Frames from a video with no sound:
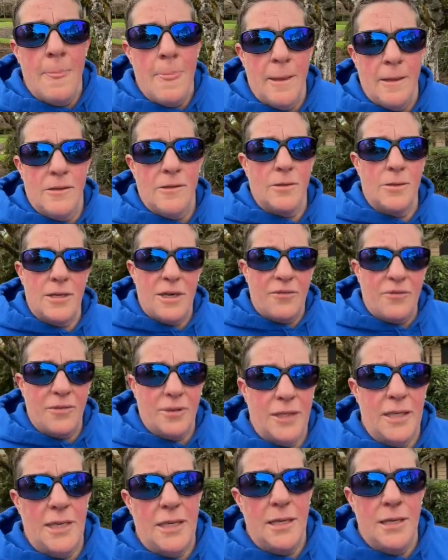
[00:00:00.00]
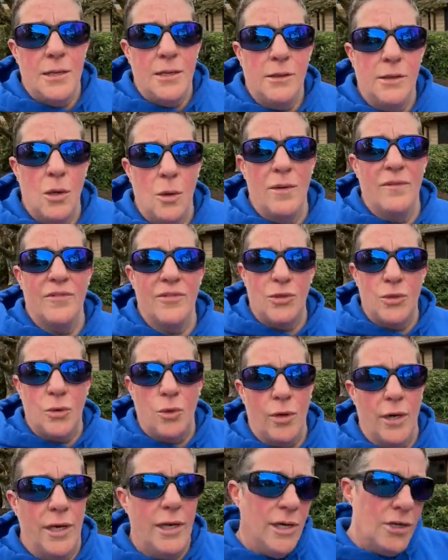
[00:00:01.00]
So definitely low
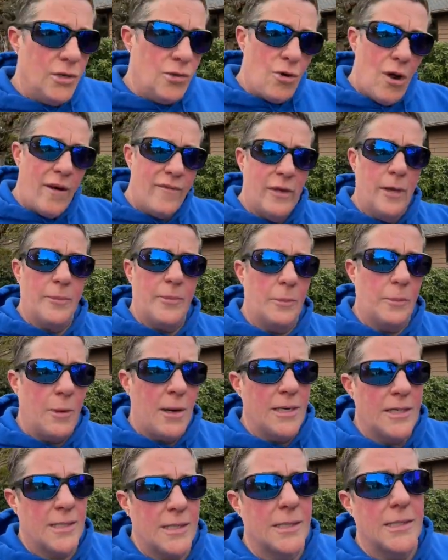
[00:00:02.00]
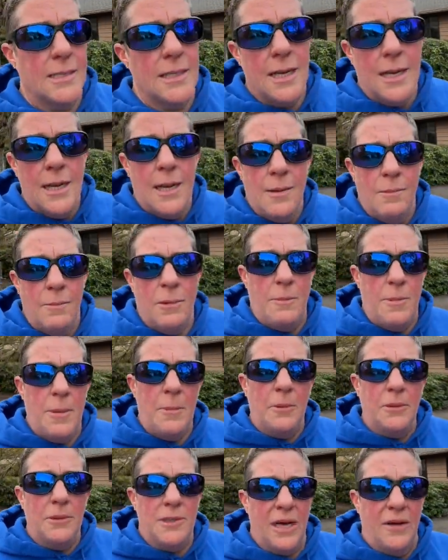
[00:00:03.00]
inventory, driving up the prices, but
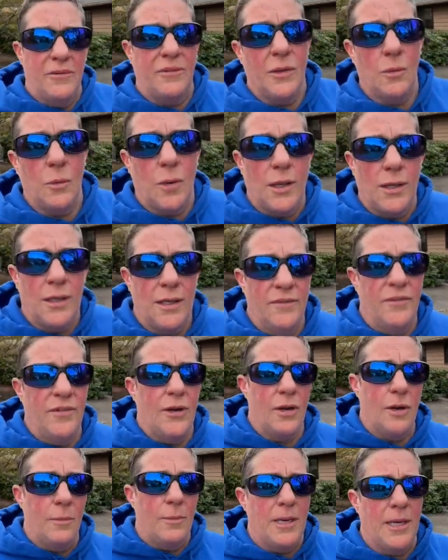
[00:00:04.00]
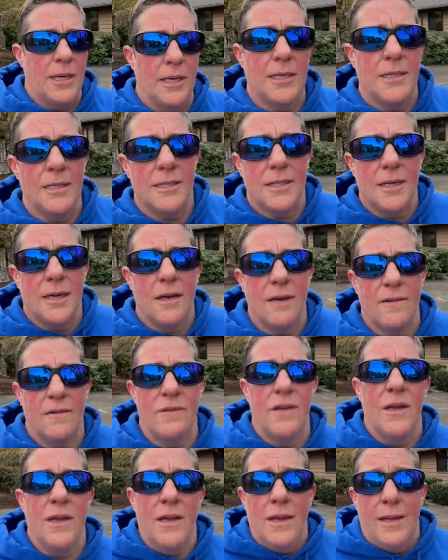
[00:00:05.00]
people definitely want to live here because of
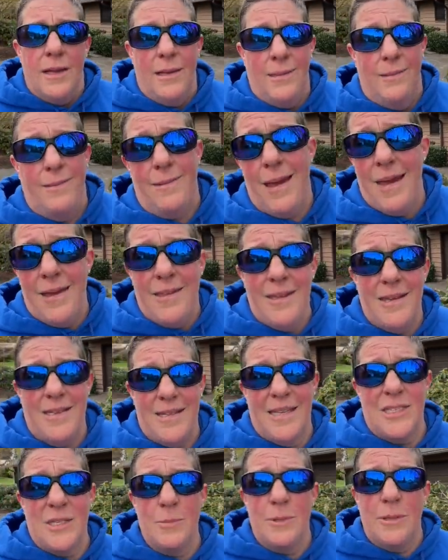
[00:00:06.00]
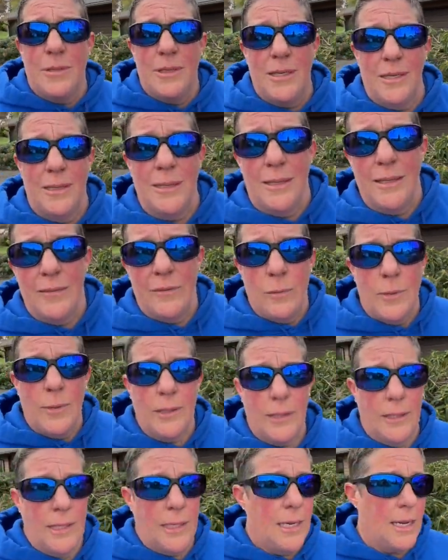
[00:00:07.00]
the accessibility, the
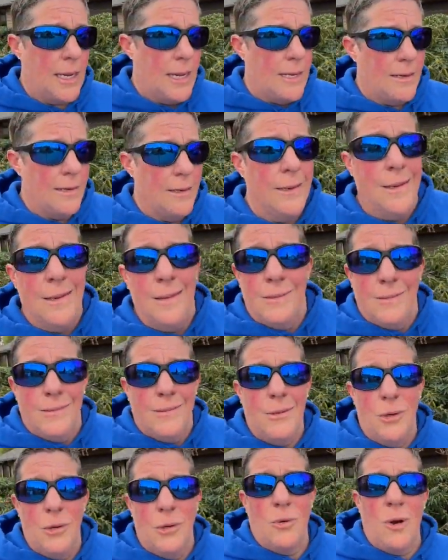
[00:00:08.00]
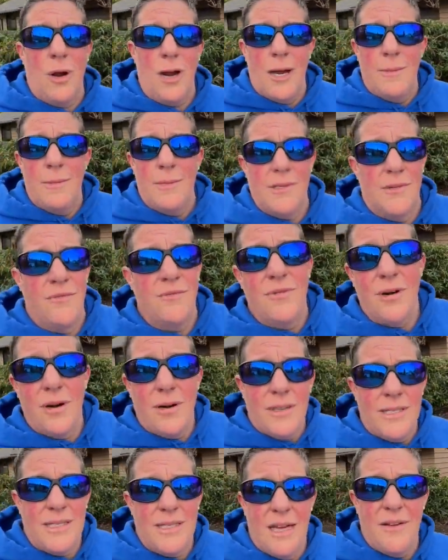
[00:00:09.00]
livability, and low crime. It's
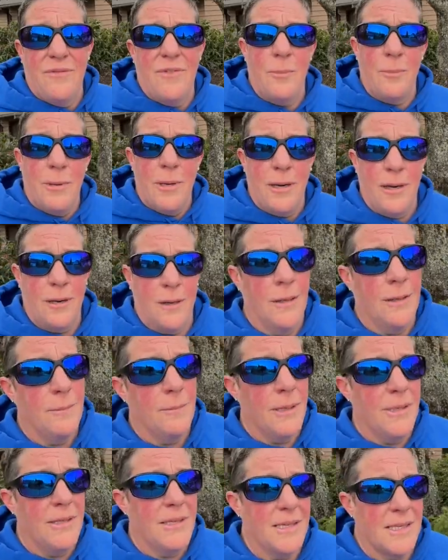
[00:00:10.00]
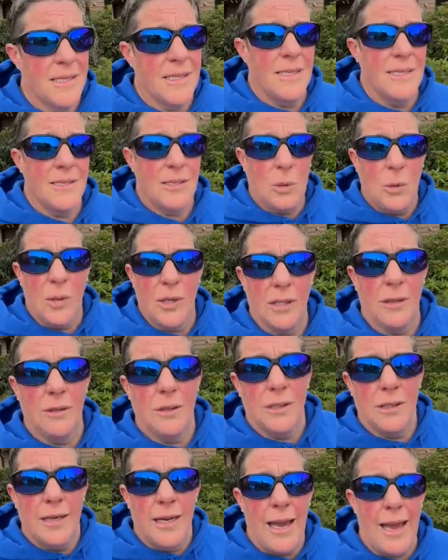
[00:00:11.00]
very safe up here. But this is a quick
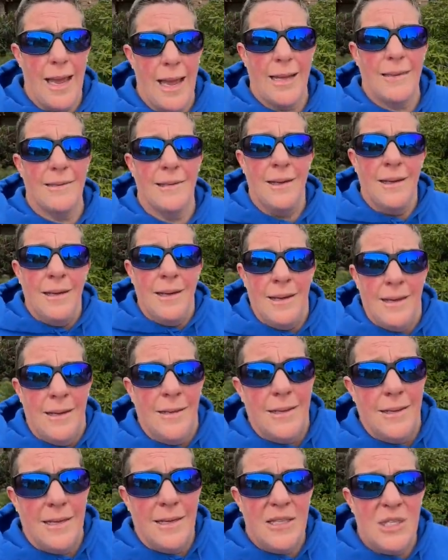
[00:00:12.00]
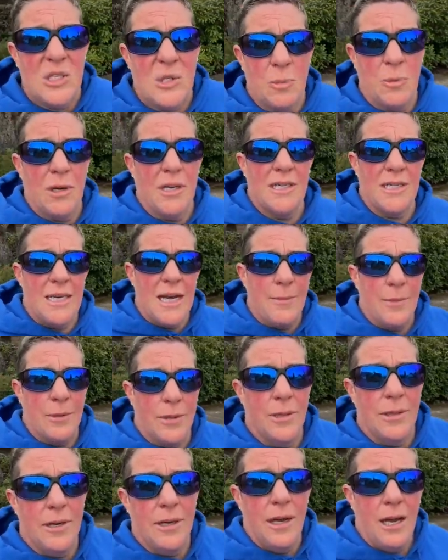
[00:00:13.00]
look at the Hidden Springs
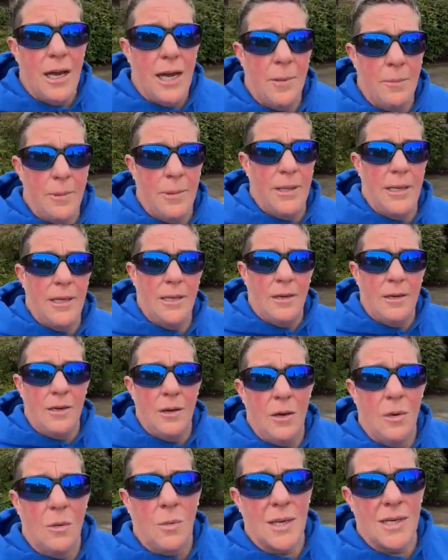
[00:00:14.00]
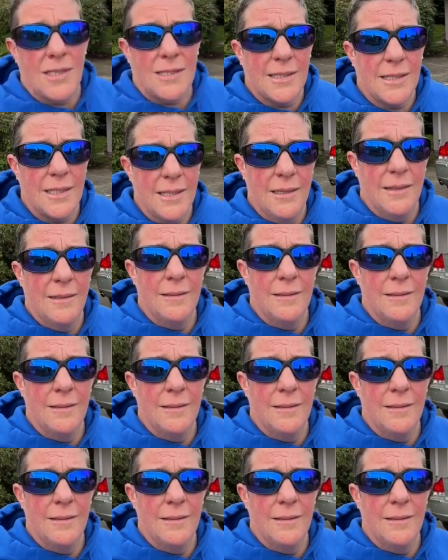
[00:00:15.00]
neighborhood up in West Linn.